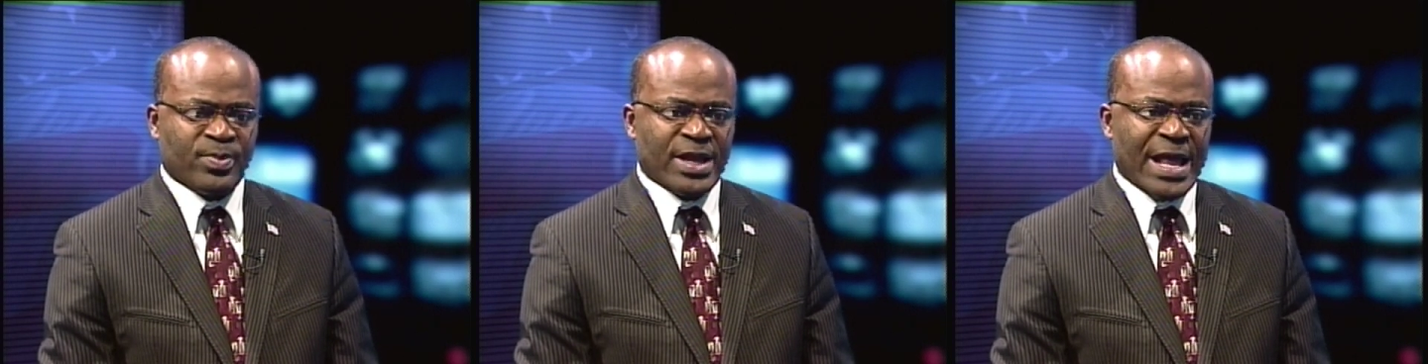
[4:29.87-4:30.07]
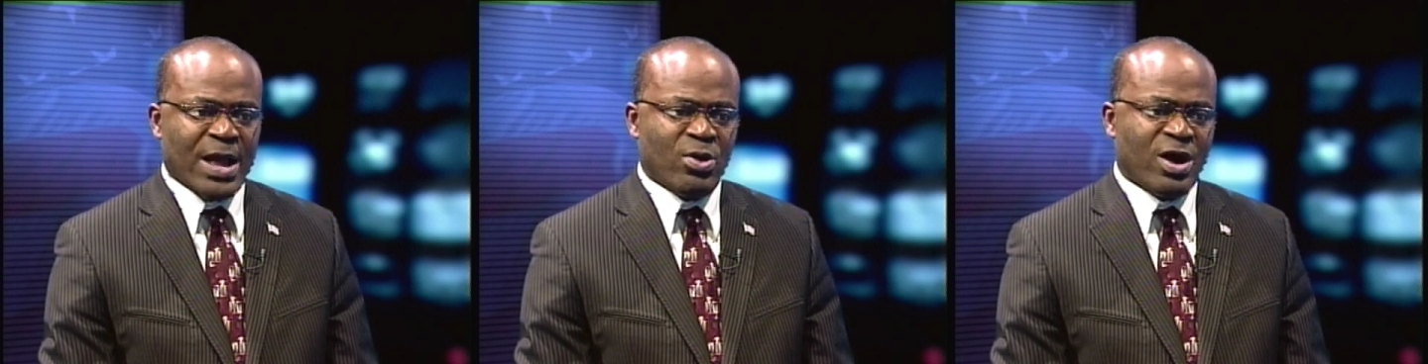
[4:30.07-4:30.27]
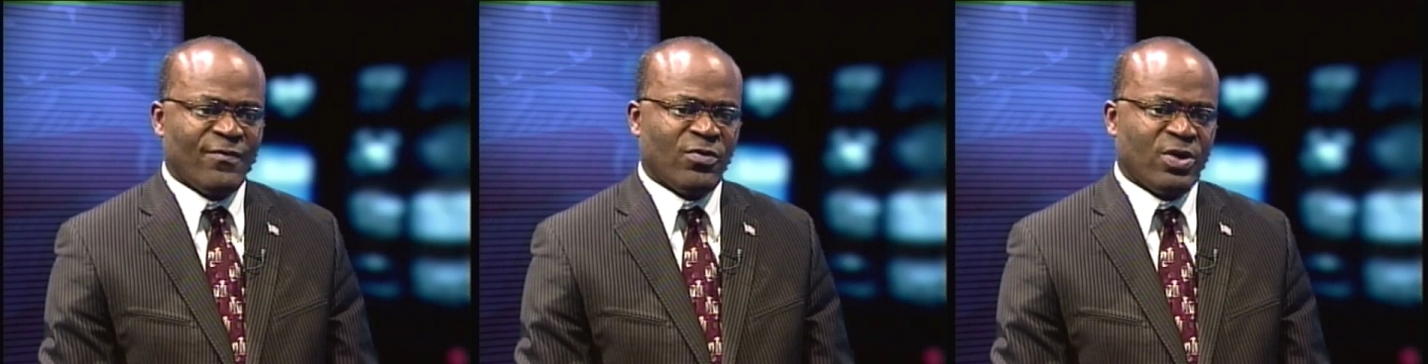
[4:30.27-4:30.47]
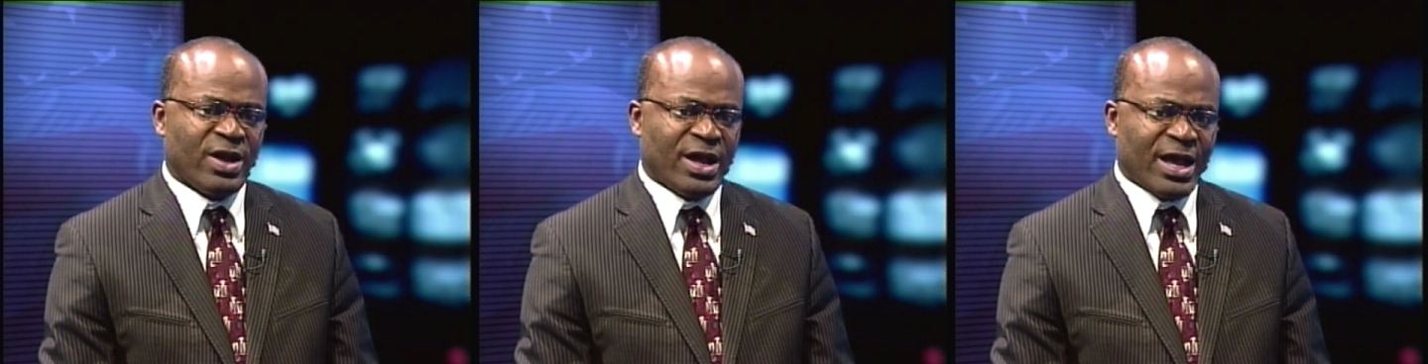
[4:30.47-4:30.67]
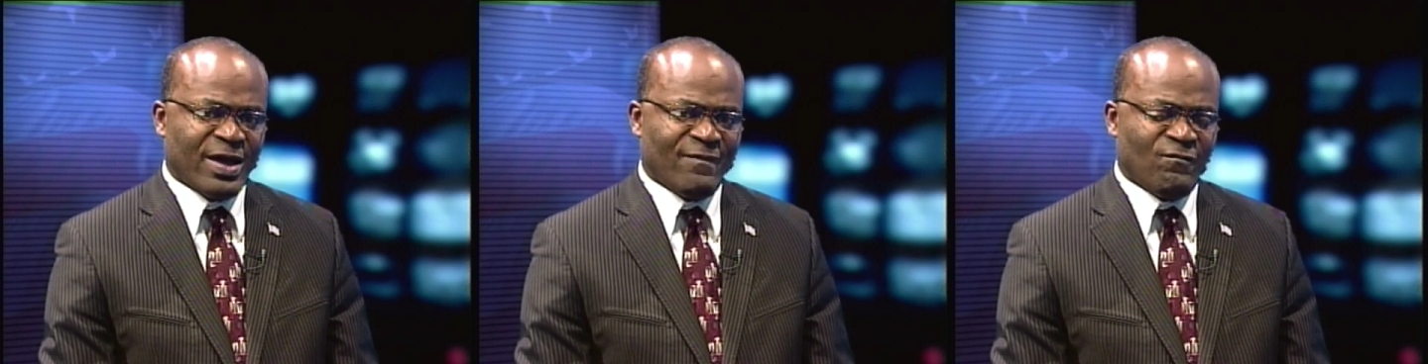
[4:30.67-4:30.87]
However,
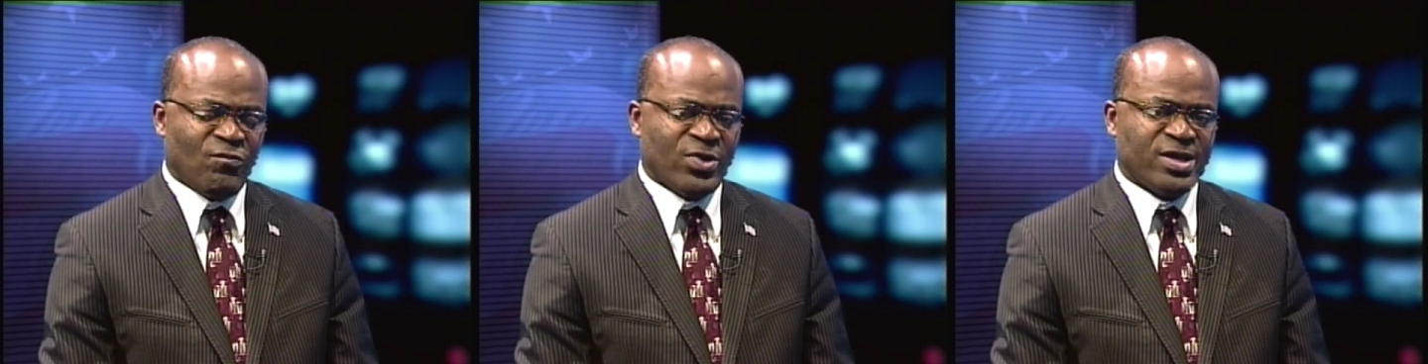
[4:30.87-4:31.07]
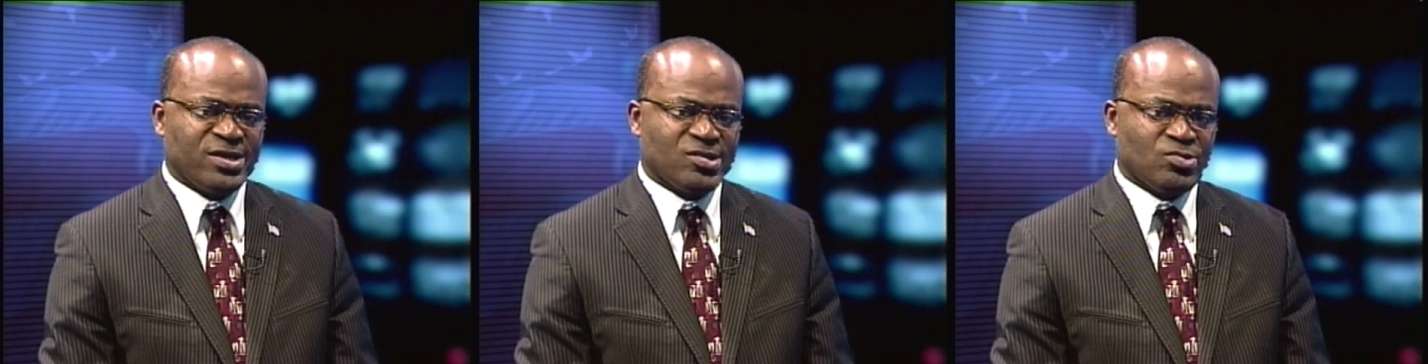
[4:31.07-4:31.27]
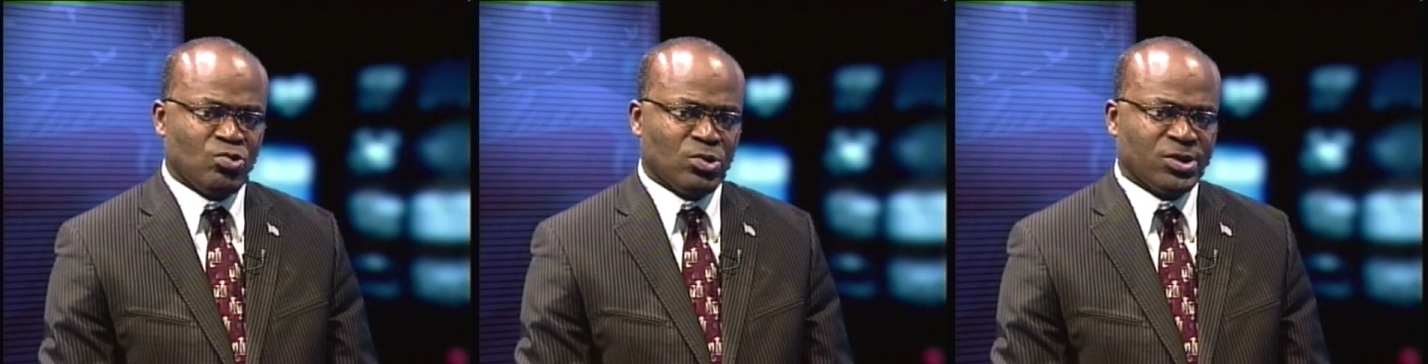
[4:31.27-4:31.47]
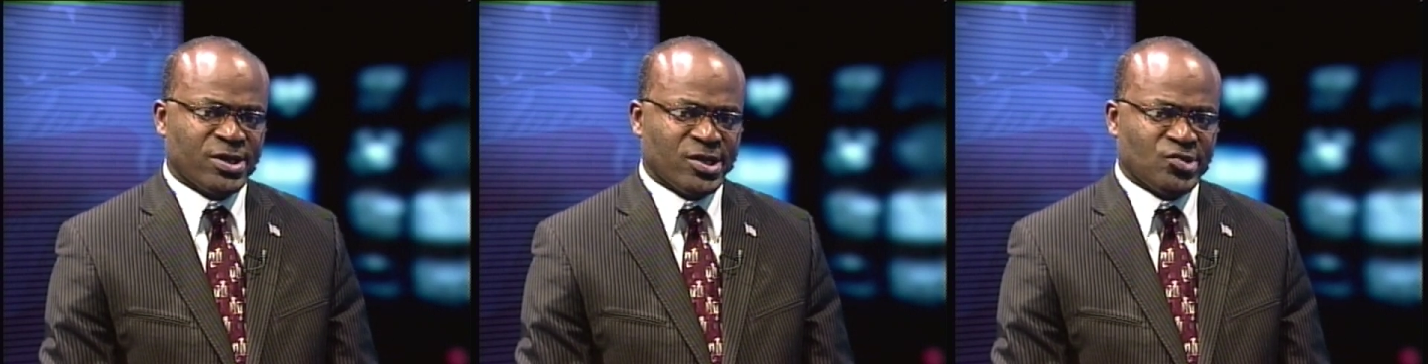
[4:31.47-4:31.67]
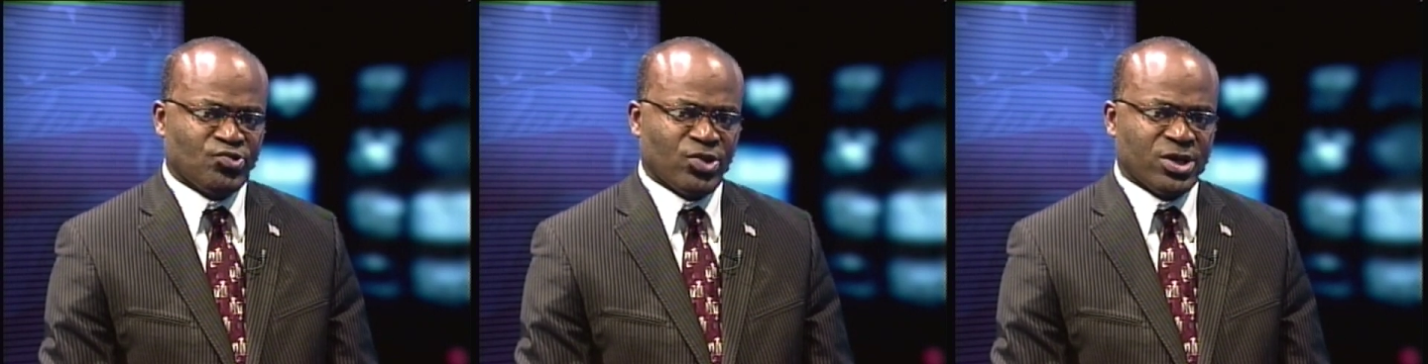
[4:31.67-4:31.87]
every school
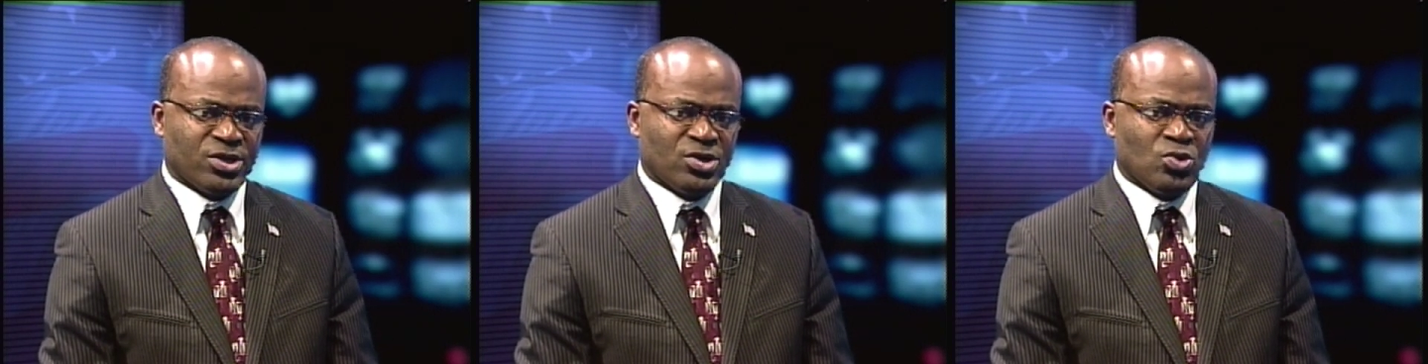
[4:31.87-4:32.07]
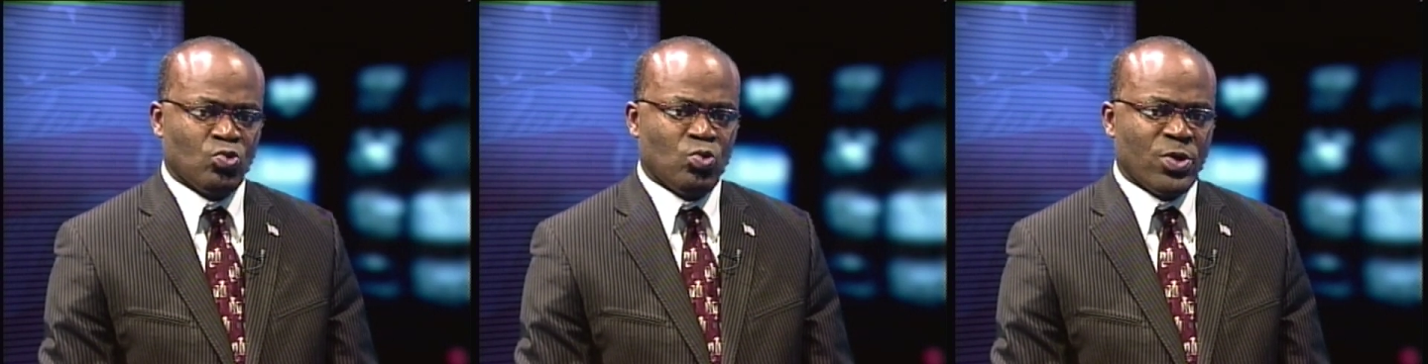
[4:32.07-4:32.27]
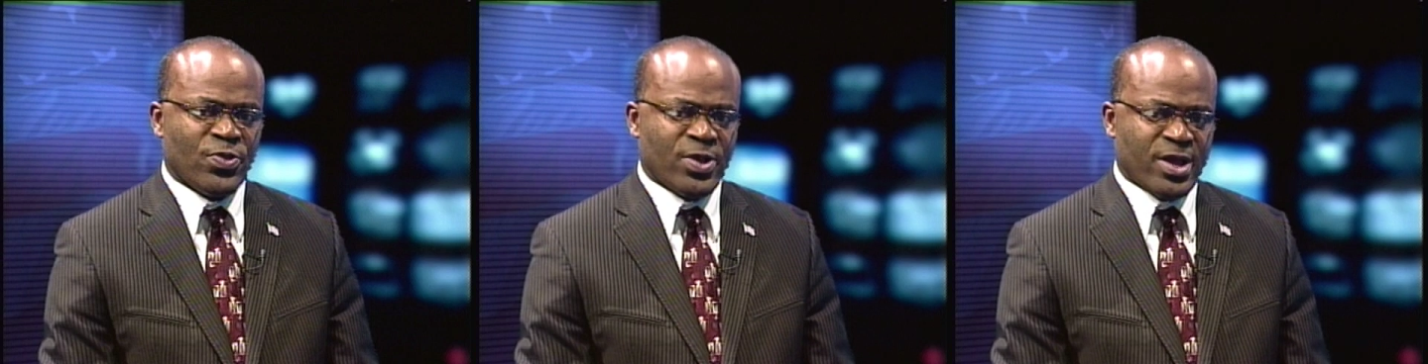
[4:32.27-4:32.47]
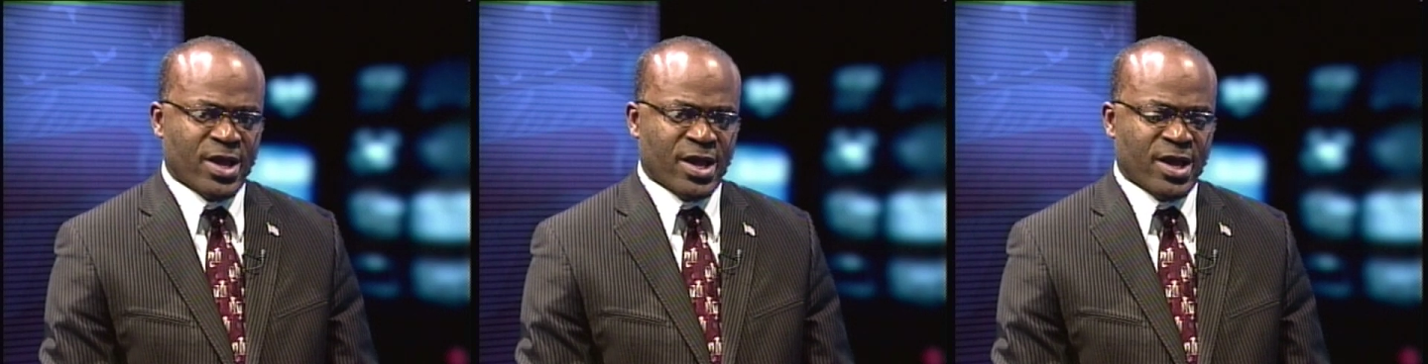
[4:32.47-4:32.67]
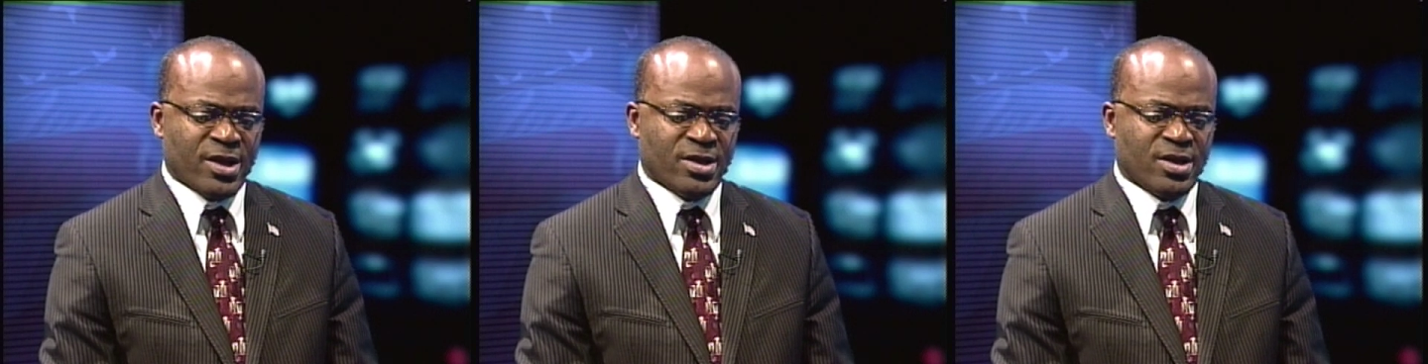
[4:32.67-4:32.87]
district
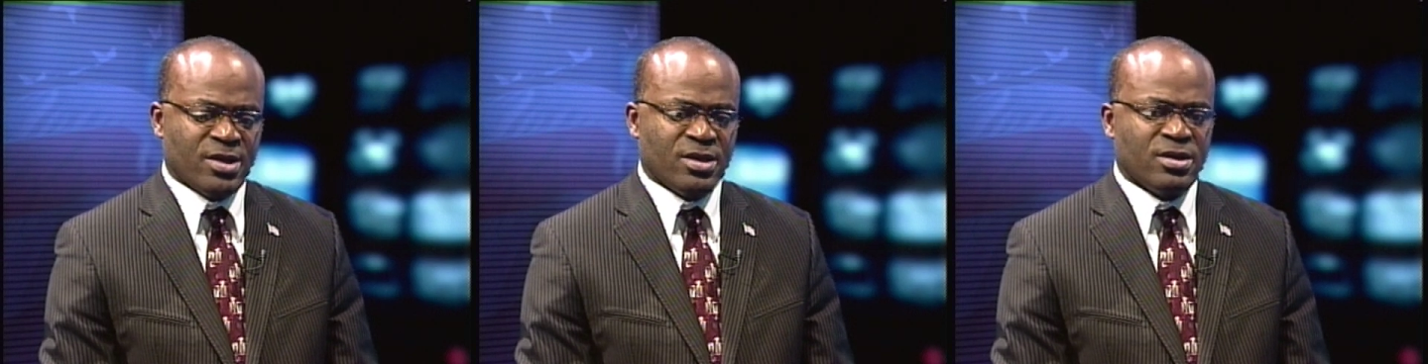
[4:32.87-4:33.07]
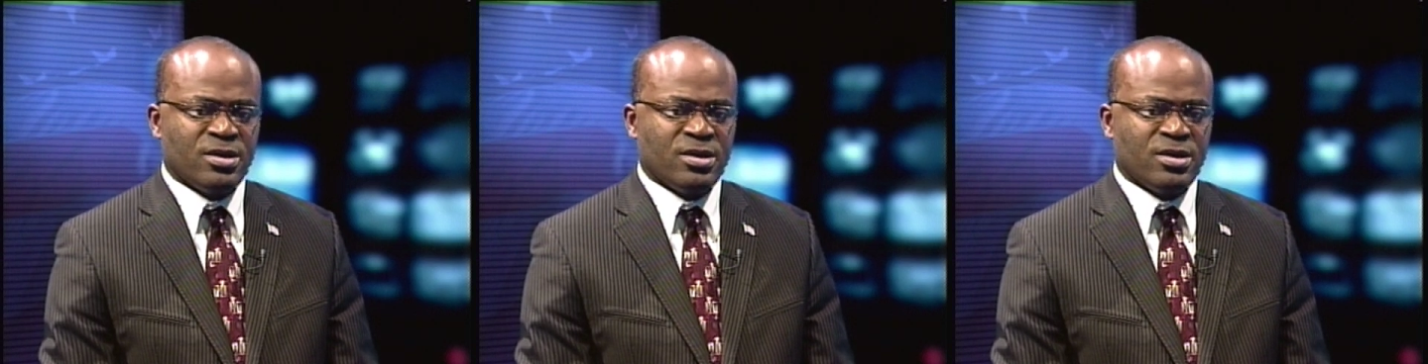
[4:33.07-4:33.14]
within